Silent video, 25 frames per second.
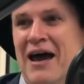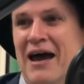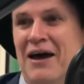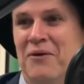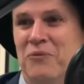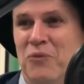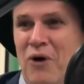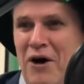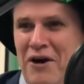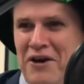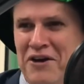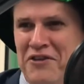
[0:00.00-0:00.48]

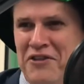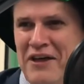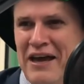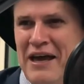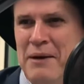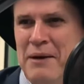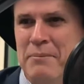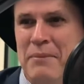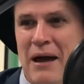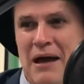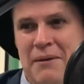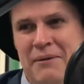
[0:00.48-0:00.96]
And while you're
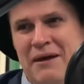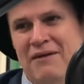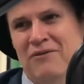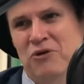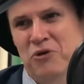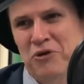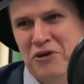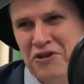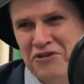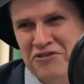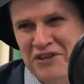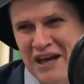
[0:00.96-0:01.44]
there, maybe have a
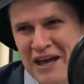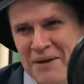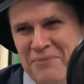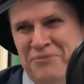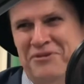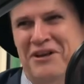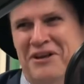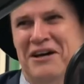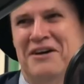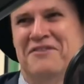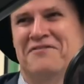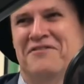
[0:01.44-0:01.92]
look at the
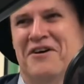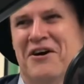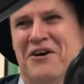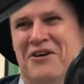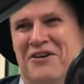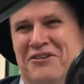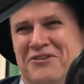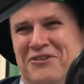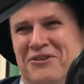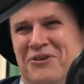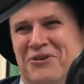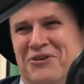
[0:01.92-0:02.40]
Samsung
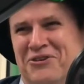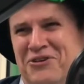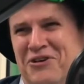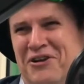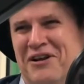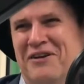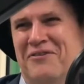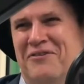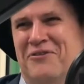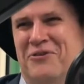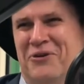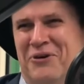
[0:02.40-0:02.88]
phone as an
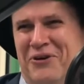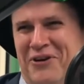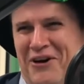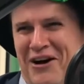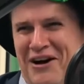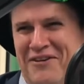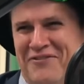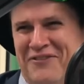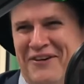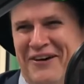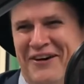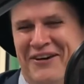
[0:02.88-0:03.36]
alternative to an
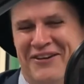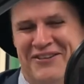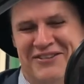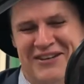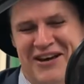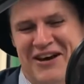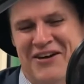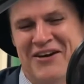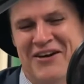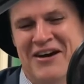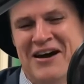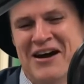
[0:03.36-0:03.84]
iPhone.
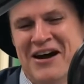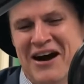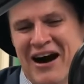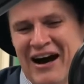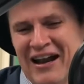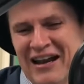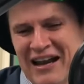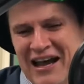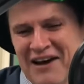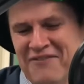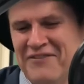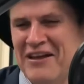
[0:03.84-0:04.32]
So I
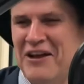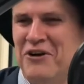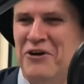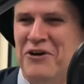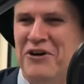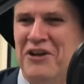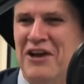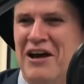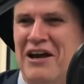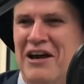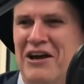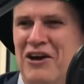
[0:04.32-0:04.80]
love that
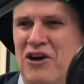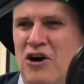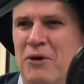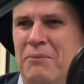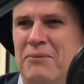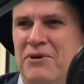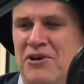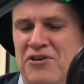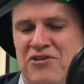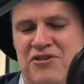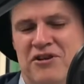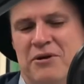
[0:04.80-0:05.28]
ongoing
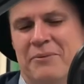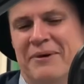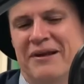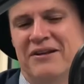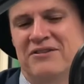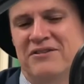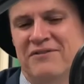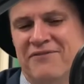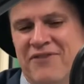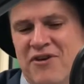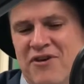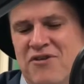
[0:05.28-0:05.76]
competition. I mean,
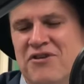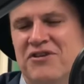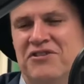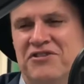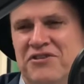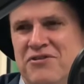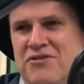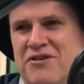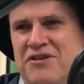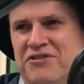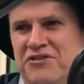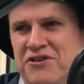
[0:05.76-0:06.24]
it's a very
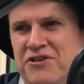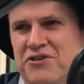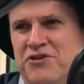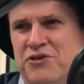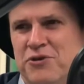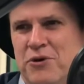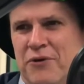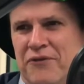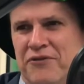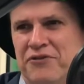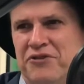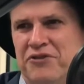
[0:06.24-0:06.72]
serious
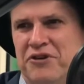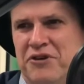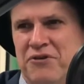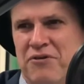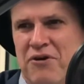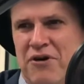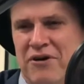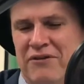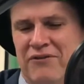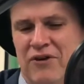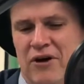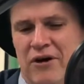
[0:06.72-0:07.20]
issue, obviously,
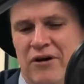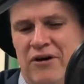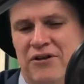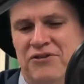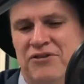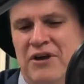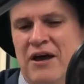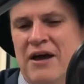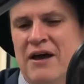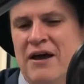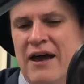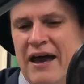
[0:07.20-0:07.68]

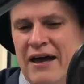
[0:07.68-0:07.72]
coronavirus.